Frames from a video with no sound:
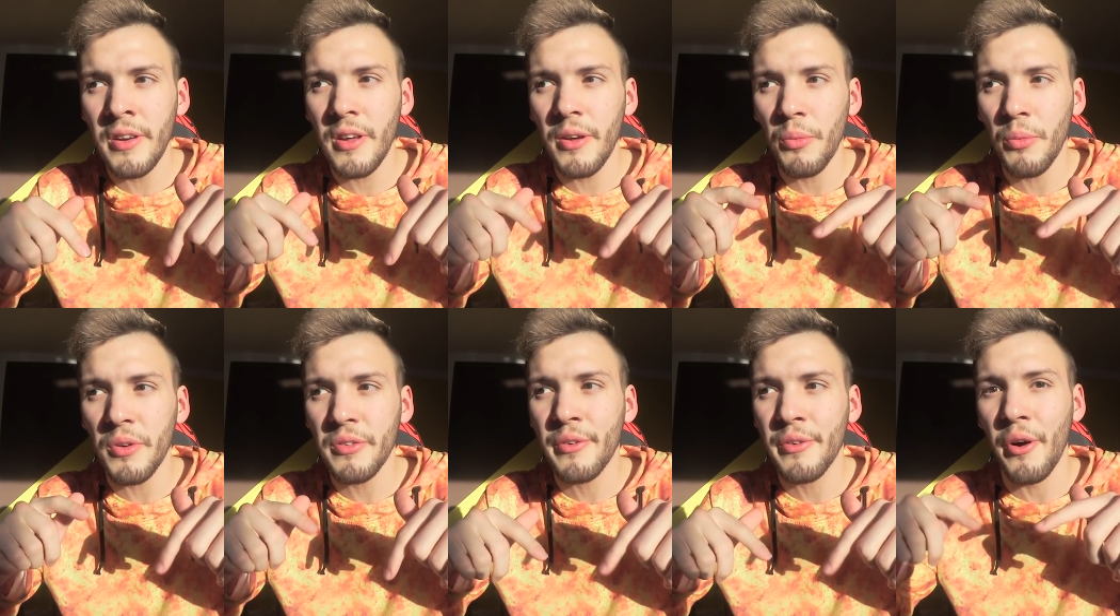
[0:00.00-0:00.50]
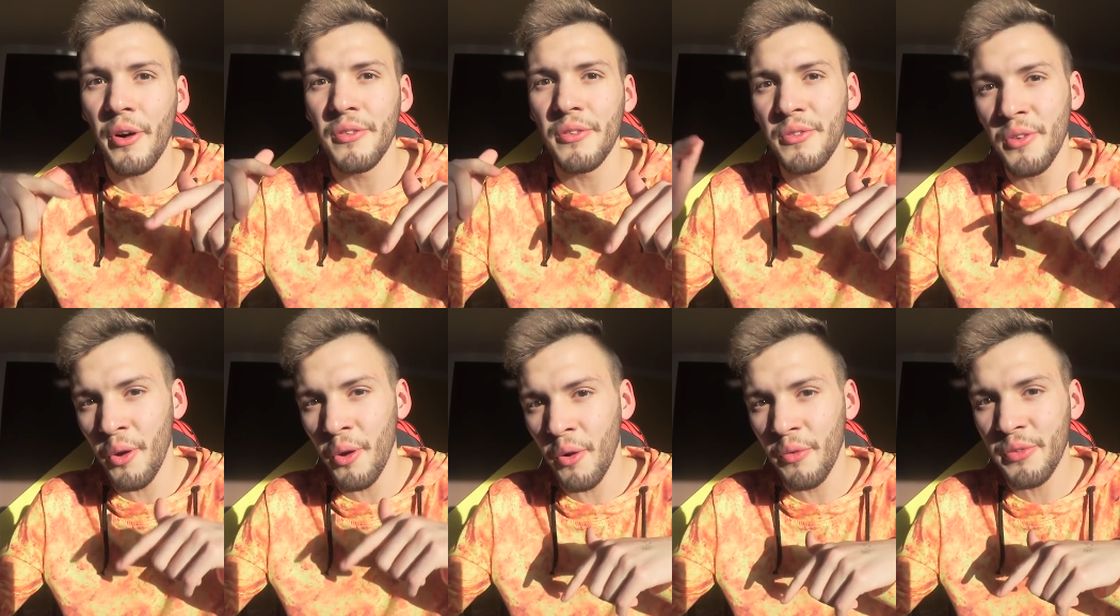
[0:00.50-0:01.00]
It was called
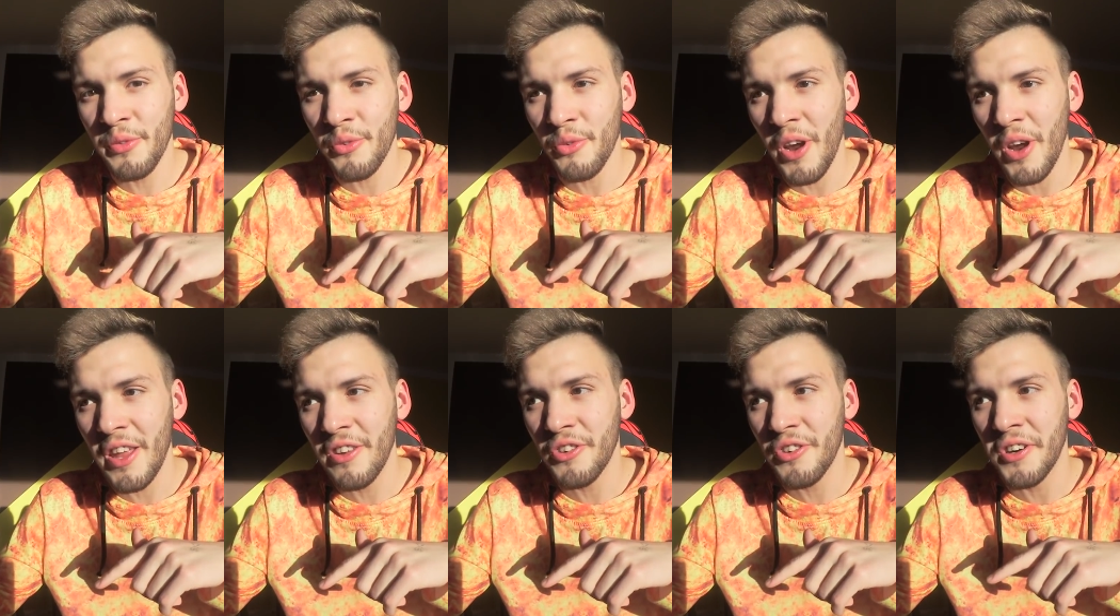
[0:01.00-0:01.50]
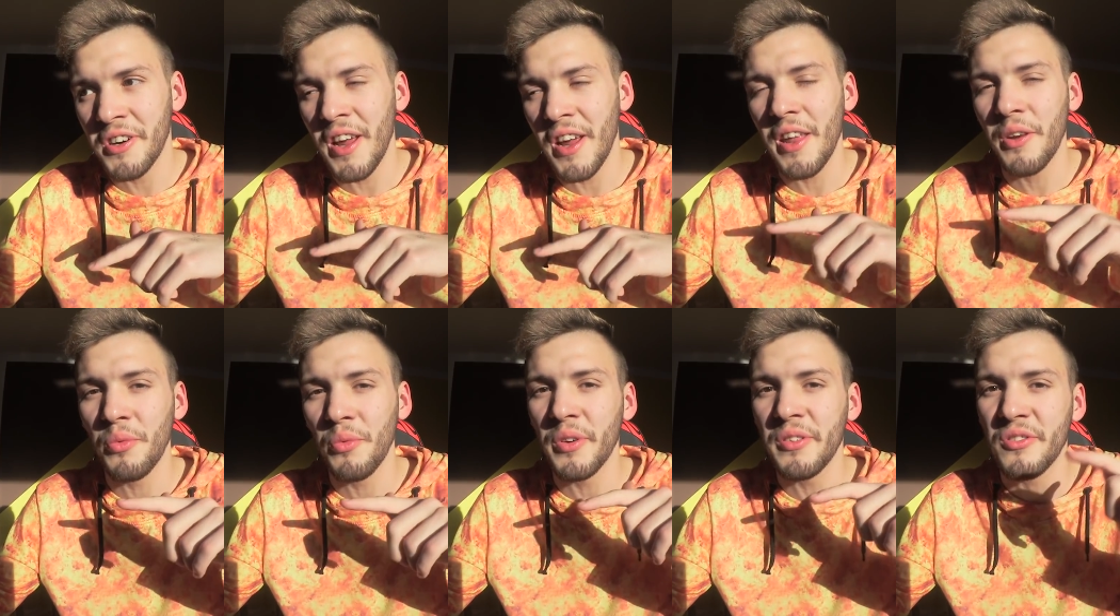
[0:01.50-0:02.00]
NerfStranger,
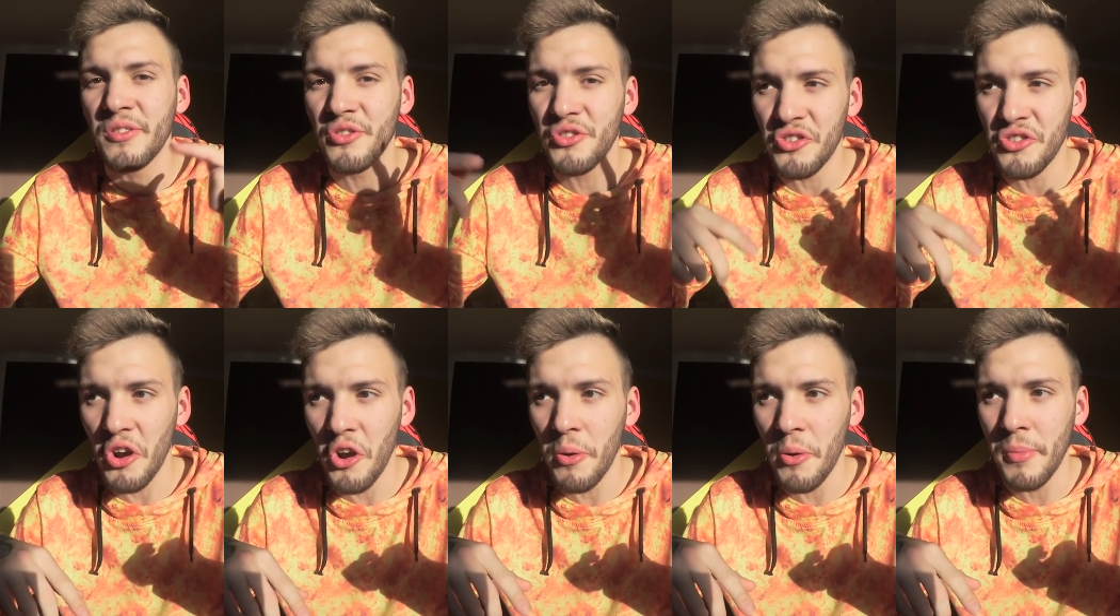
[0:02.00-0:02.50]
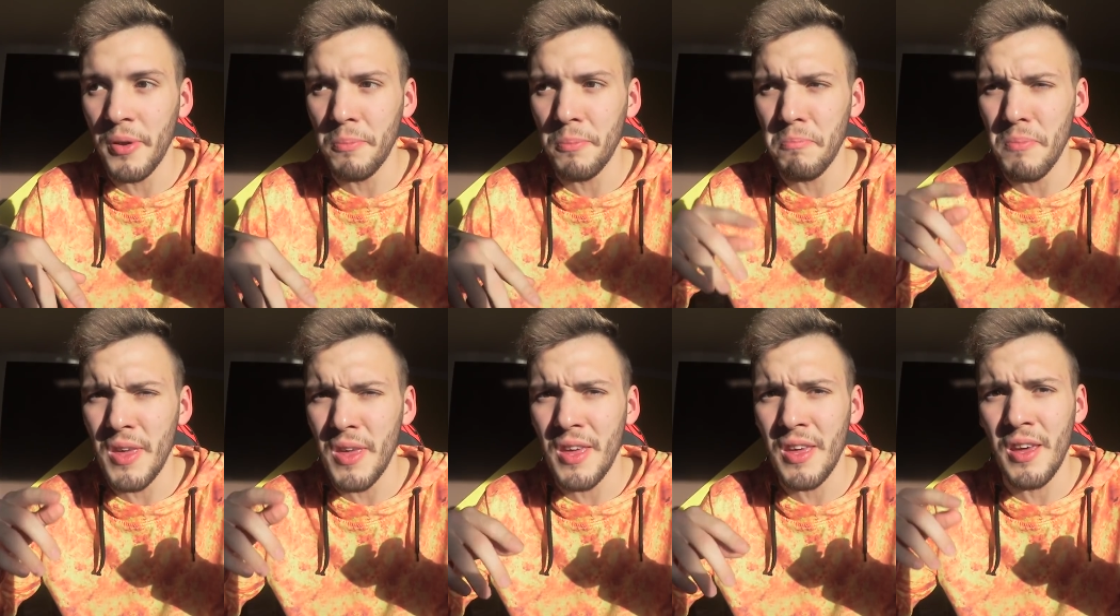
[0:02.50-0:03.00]
and it was in German,
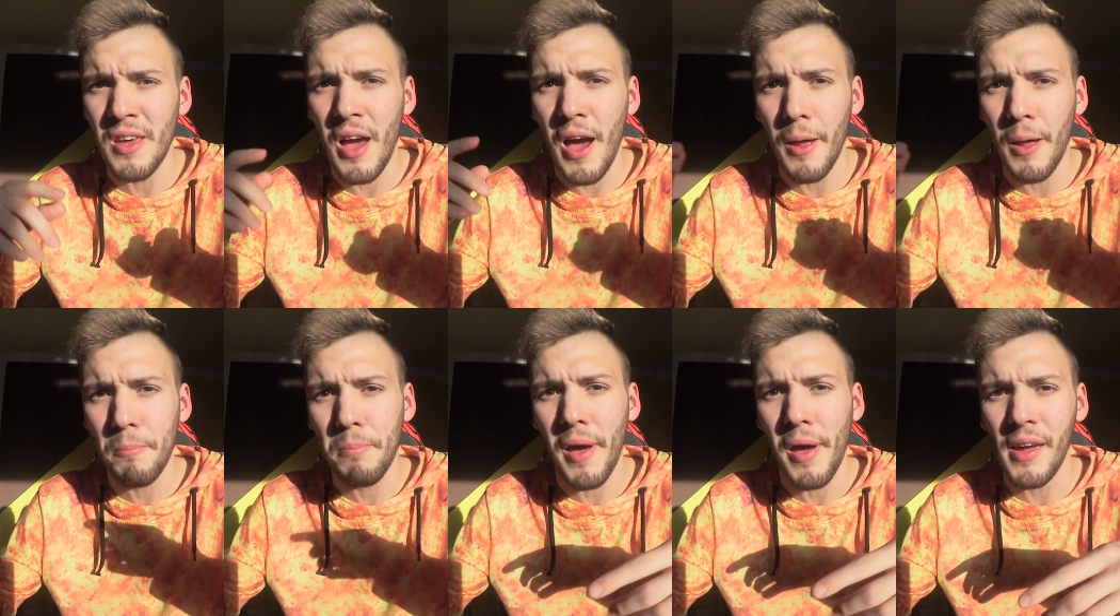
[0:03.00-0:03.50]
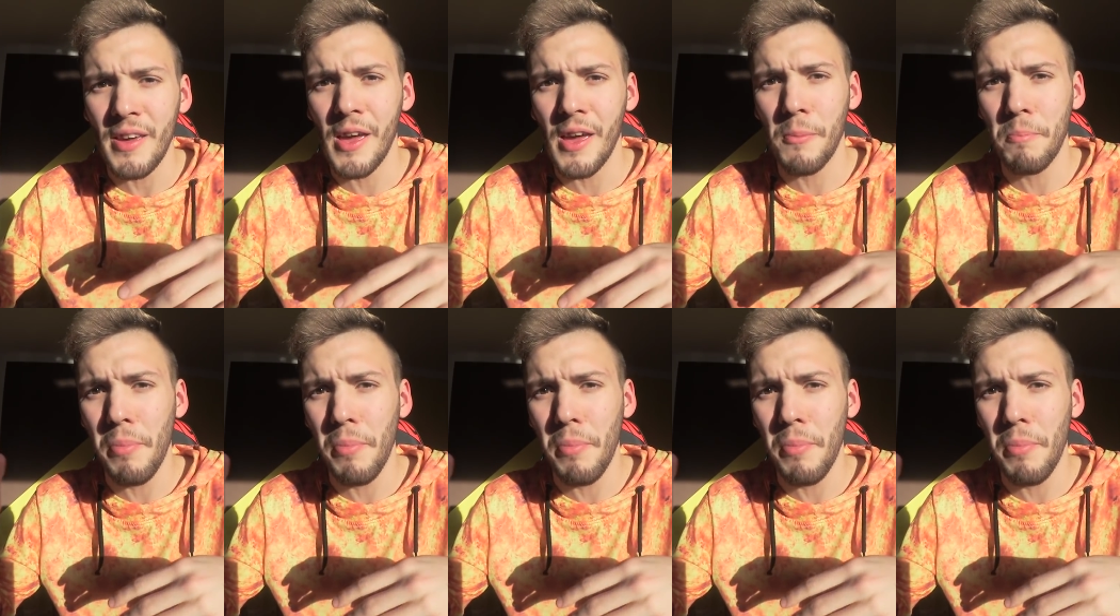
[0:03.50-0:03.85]
me unpacking